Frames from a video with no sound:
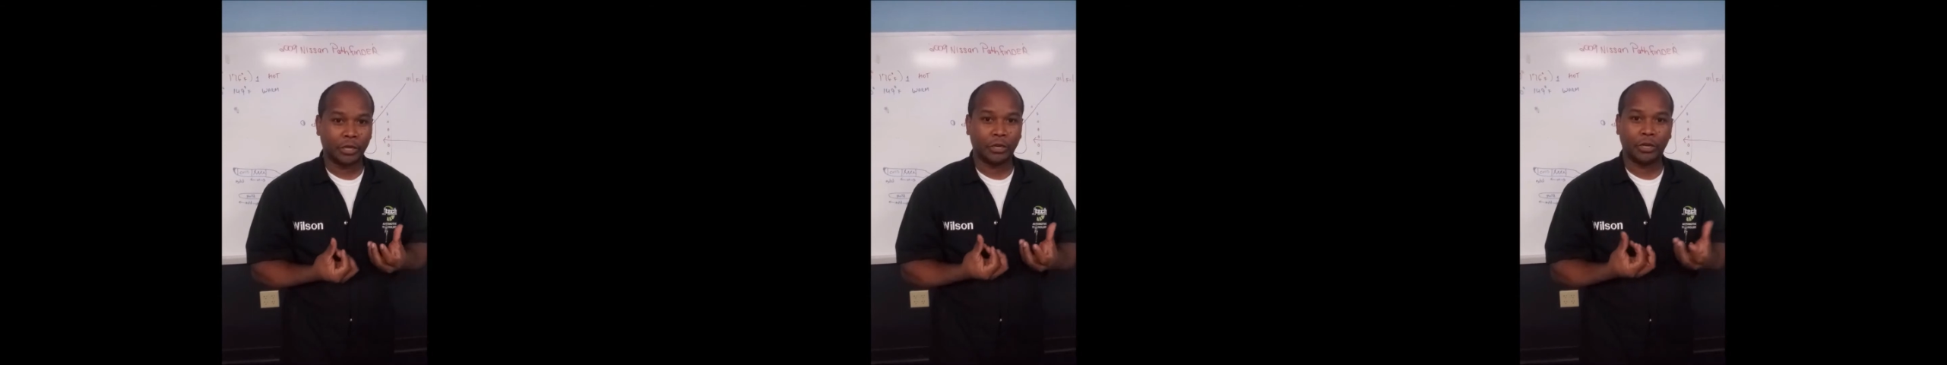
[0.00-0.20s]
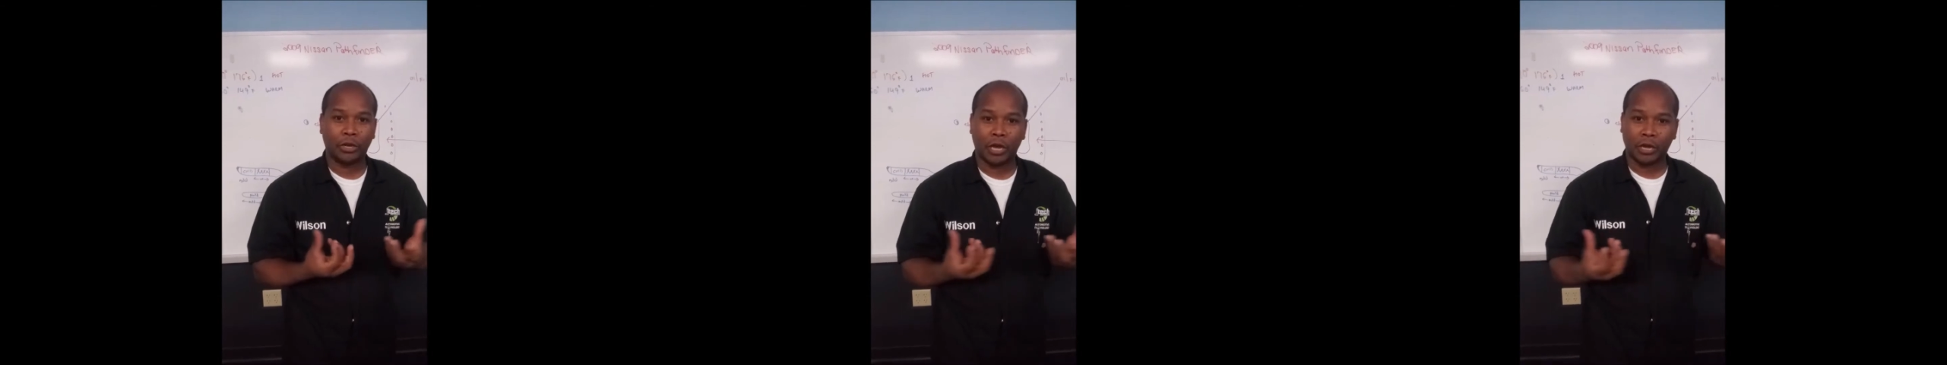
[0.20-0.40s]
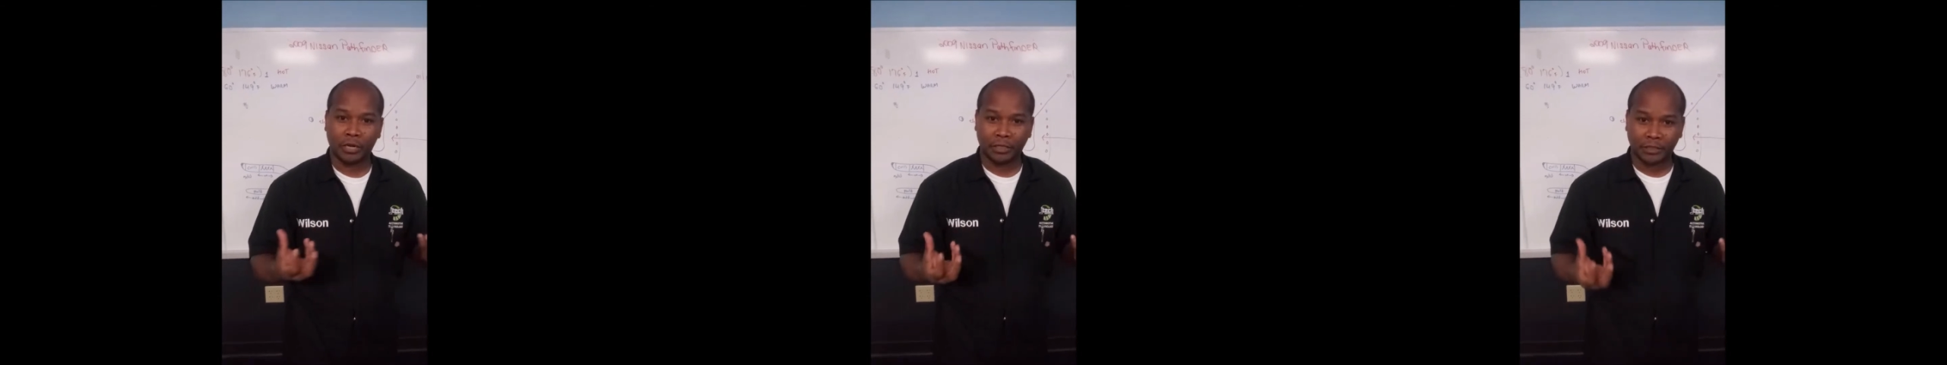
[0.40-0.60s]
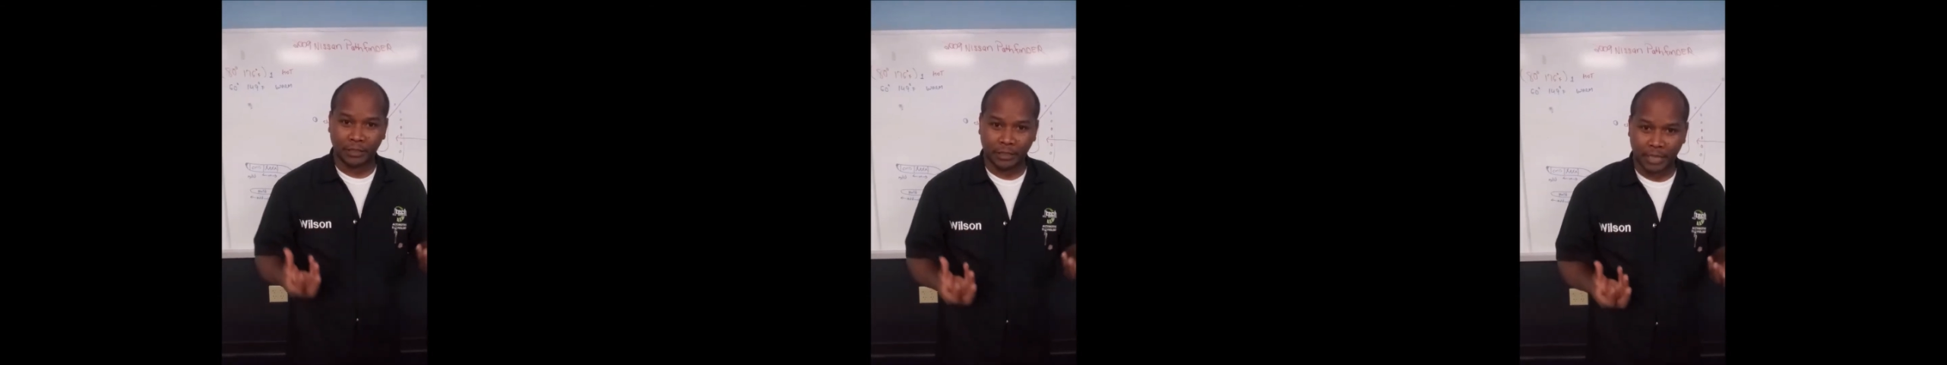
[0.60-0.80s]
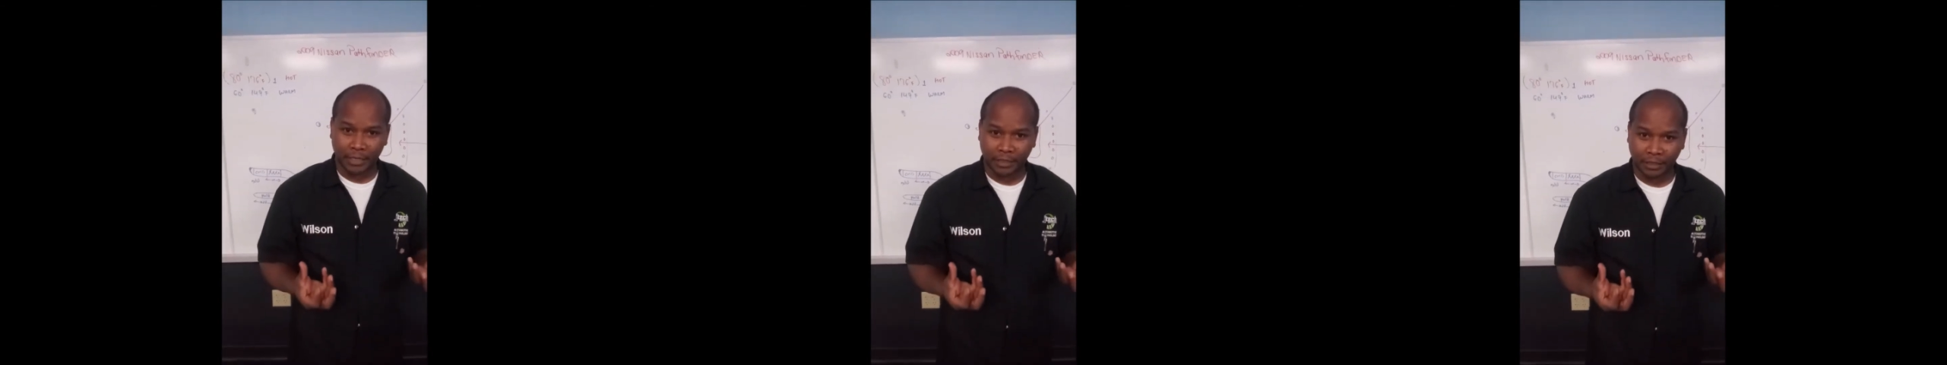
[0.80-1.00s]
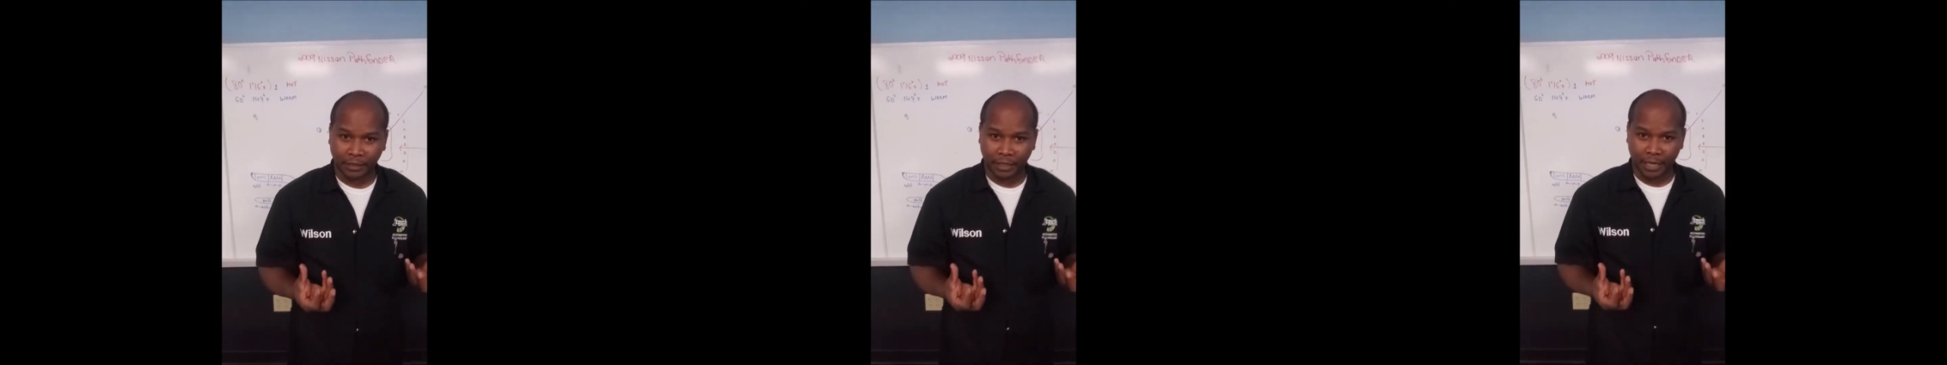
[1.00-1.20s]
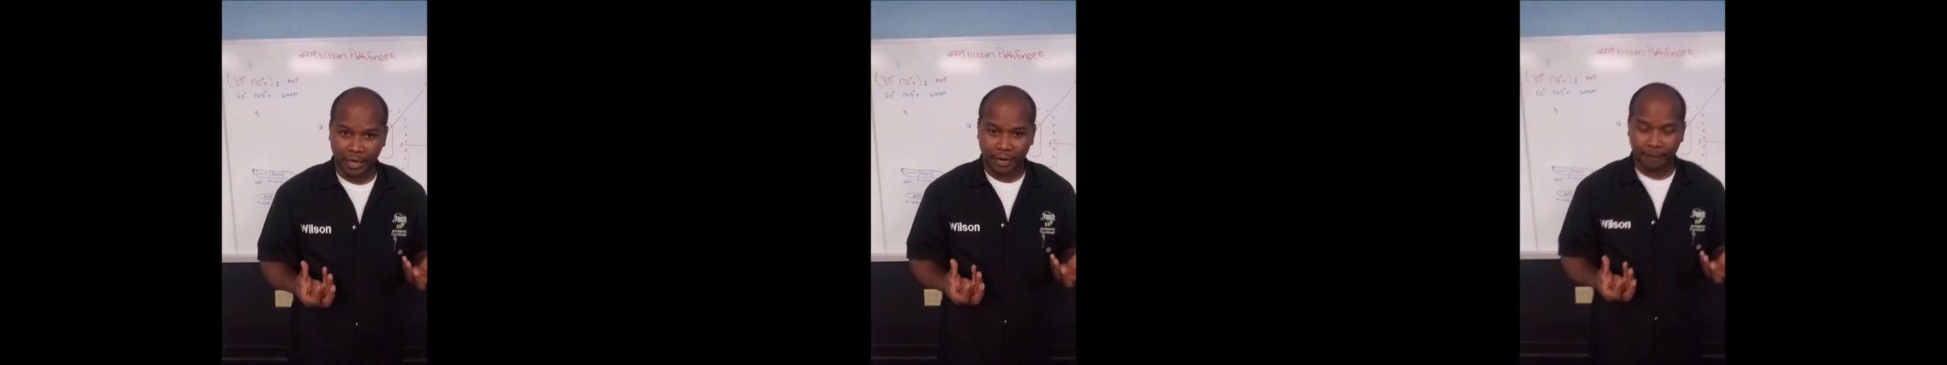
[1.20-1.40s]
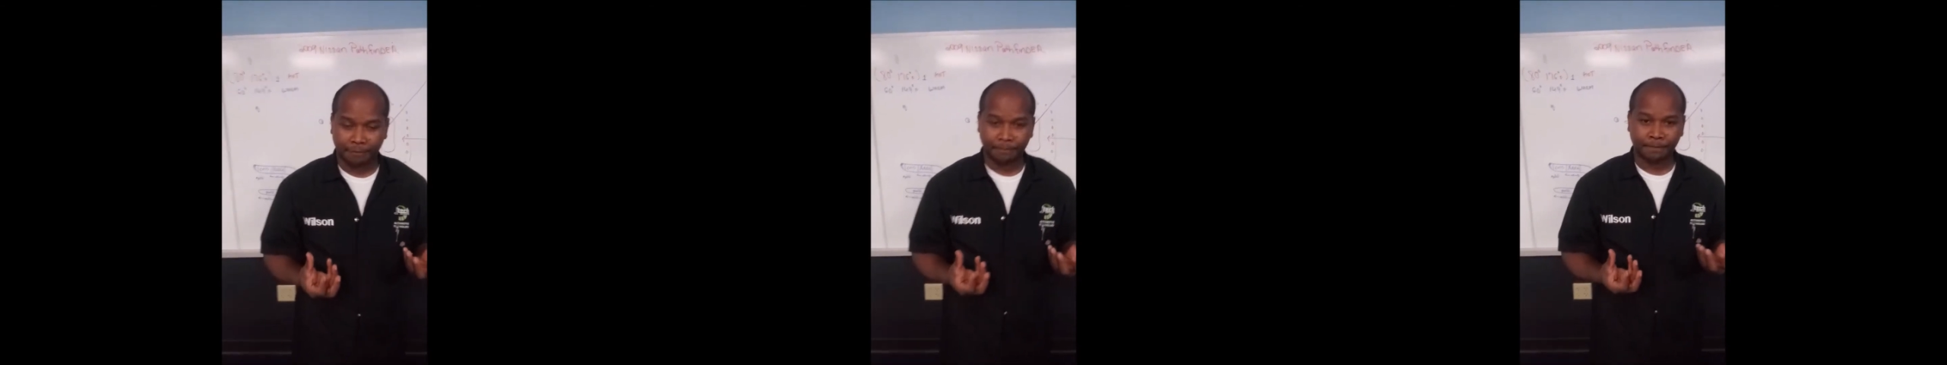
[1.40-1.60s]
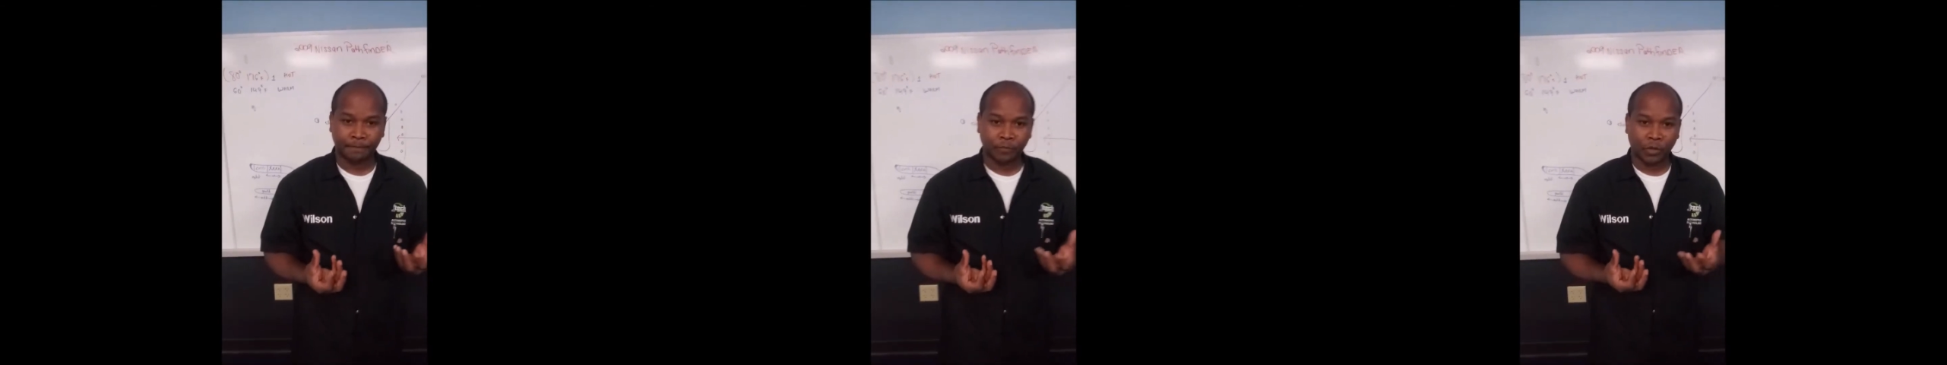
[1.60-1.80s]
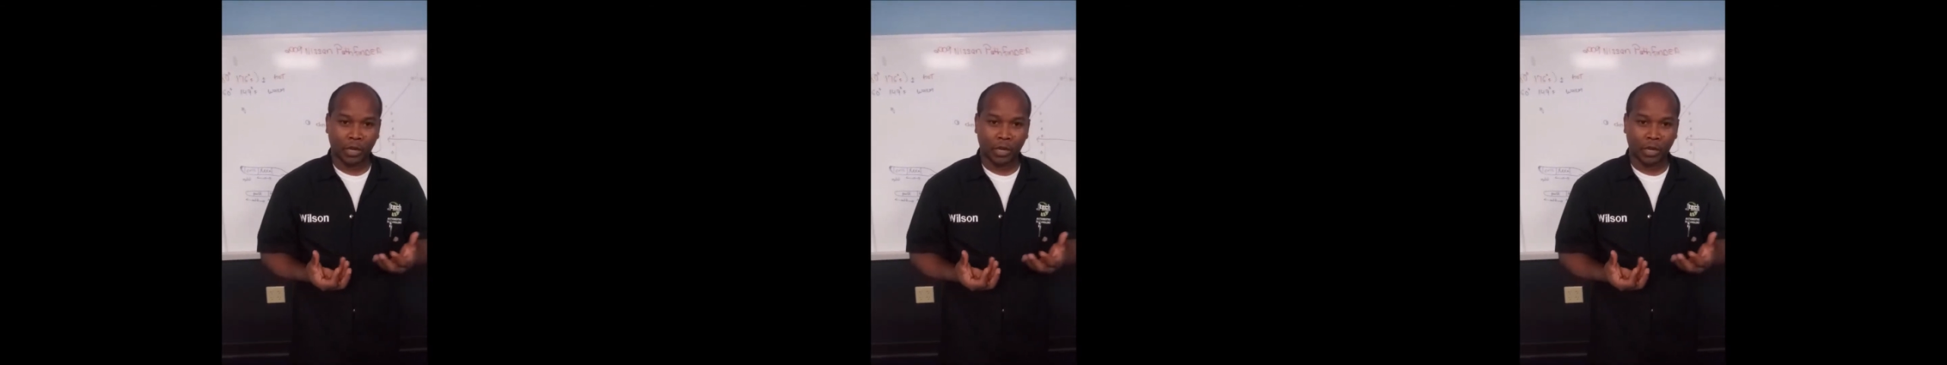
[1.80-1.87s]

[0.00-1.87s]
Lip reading: you're not going to see nothing there.